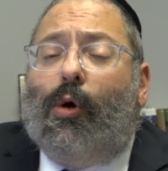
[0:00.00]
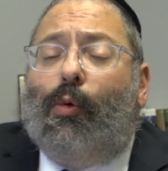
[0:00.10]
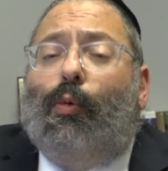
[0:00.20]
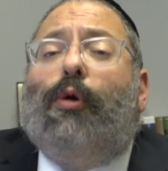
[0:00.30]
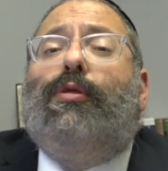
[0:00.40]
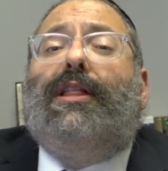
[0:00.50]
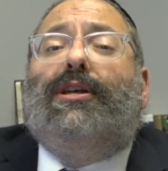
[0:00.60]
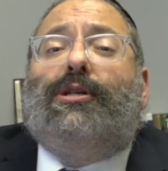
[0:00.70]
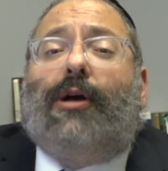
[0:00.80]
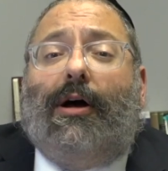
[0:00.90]
What do they
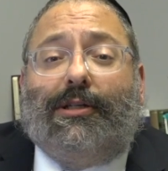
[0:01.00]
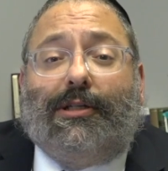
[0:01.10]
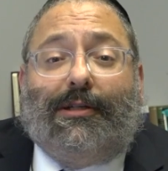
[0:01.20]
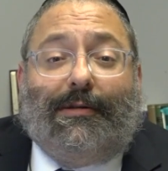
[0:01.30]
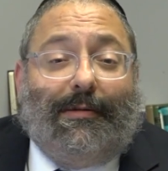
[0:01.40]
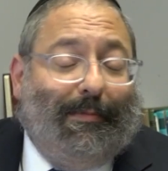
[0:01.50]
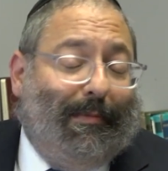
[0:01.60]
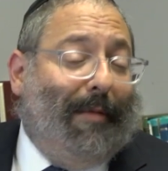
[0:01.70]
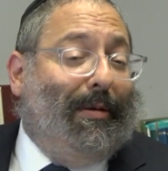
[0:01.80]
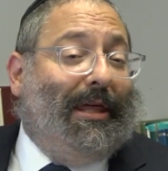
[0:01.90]
discuss?
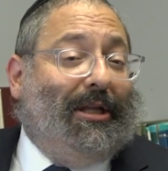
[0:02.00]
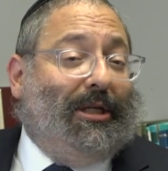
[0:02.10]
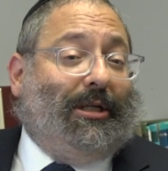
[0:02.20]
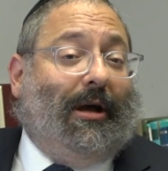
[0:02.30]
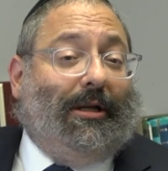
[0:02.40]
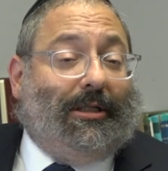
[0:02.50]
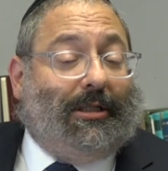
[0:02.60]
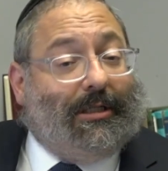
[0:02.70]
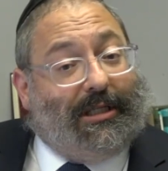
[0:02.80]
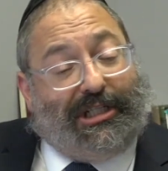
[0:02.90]
Maybe they
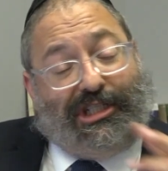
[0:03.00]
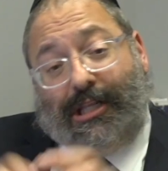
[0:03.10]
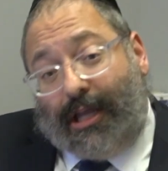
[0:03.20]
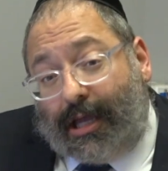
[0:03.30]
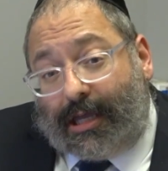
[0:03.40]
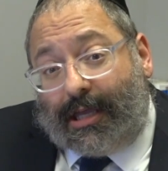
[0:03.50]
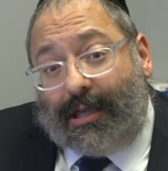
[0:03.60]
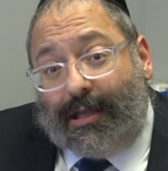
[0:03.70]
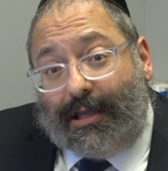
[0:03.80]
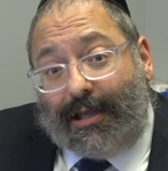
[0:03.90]
discuss the Shidduch,
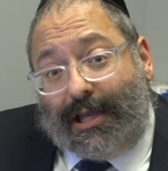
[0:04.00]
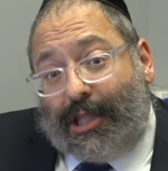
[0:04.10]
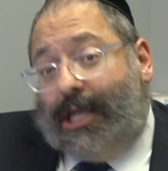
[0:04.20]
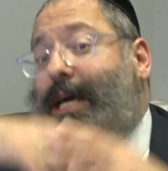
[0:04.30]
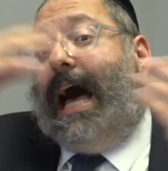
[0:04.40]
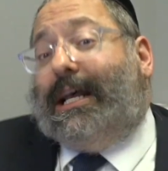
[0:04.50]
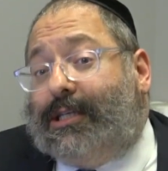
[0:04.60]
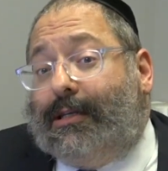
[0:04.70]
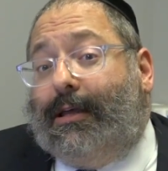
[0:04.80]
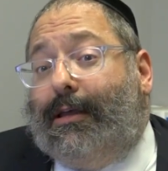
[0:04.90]
the
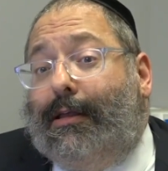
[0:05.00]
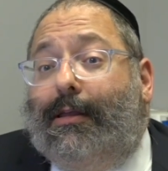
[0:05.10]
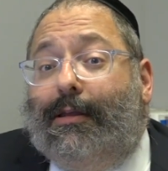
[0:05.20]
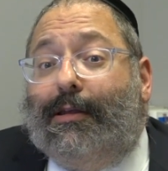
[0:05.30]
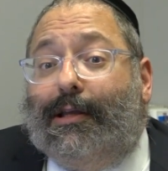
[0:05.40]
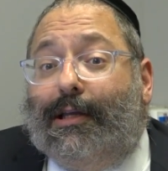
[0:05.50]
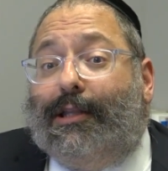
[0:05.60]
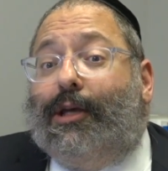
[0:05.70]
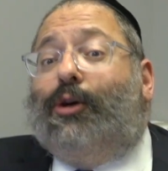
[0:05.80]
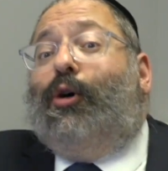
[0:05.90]
Chasana,
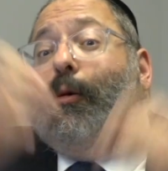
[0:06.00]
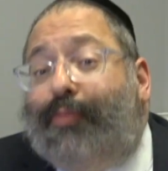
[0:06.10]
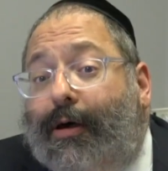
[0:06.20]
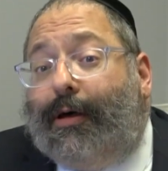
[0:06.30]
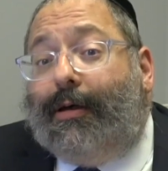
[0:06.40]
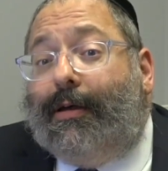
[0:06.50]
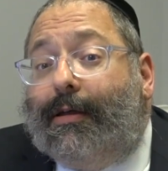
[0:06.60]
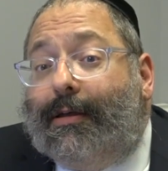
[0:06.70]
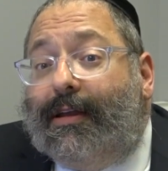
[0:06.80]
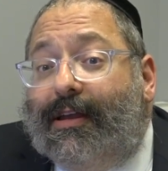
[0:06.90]
the Chuppah,
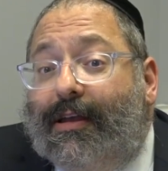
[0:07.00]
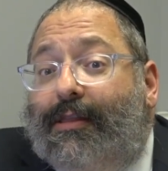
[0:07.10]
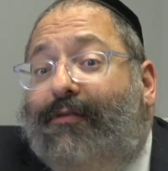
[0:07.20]
the